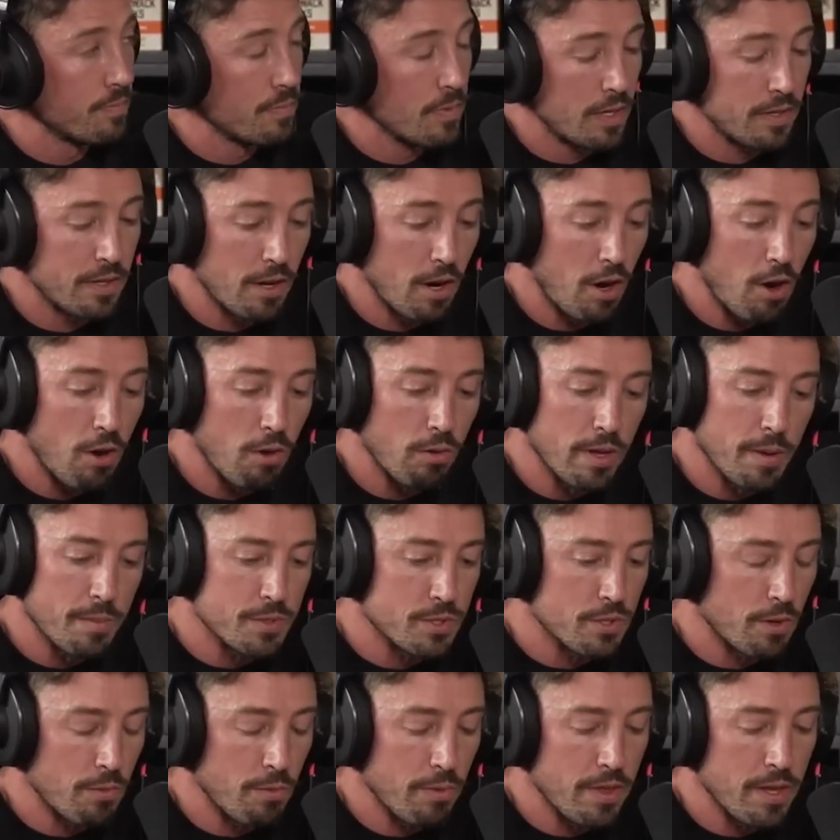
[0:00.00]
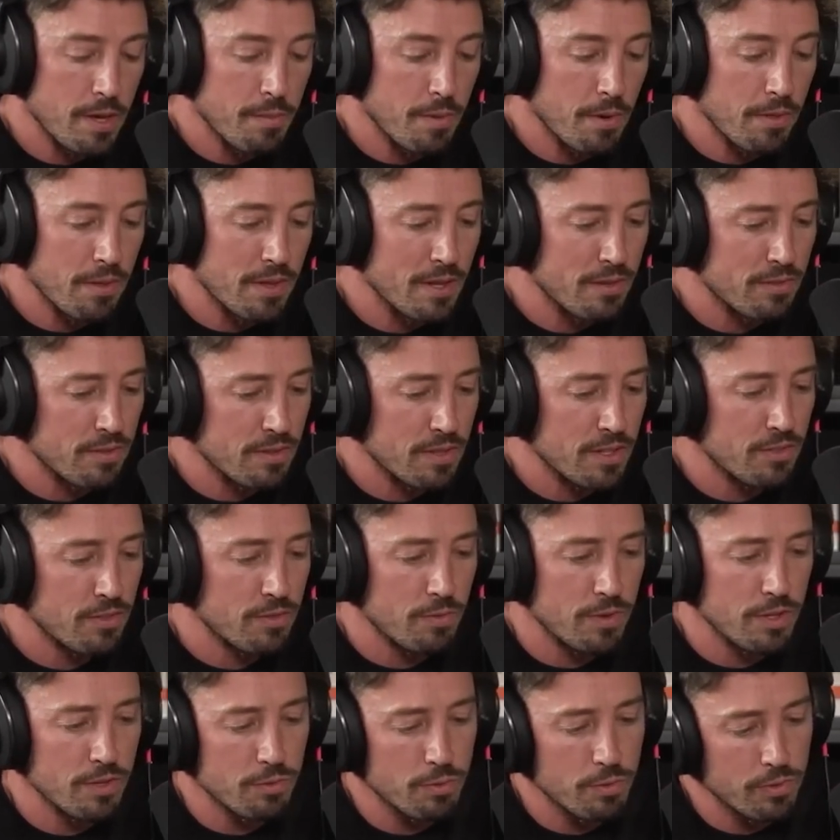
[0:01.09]
I did a whole episode with him on this, and this
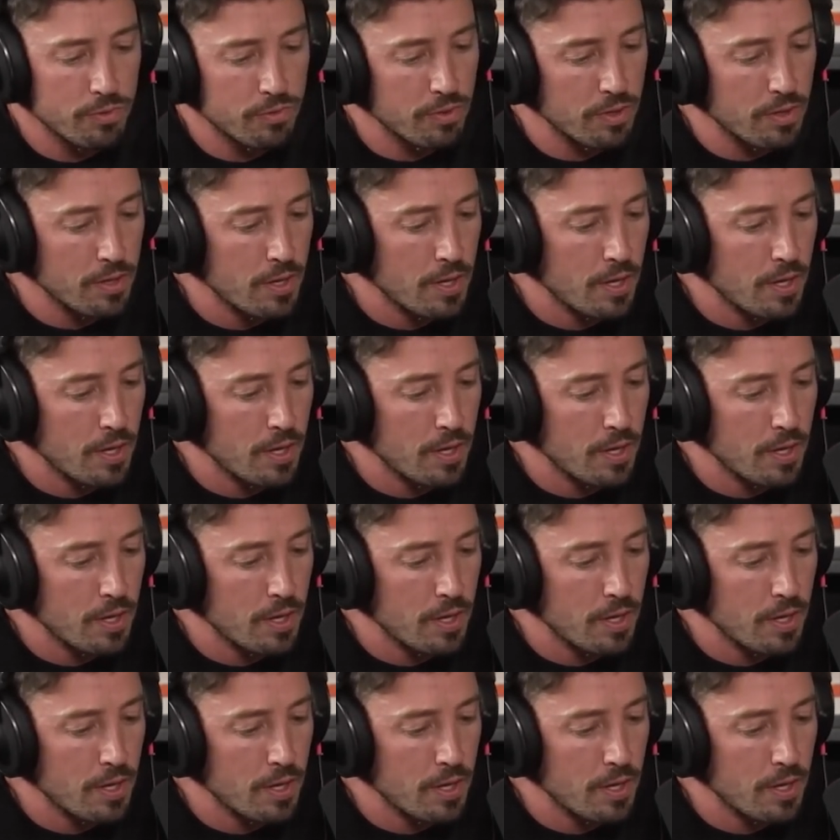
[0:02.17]
this was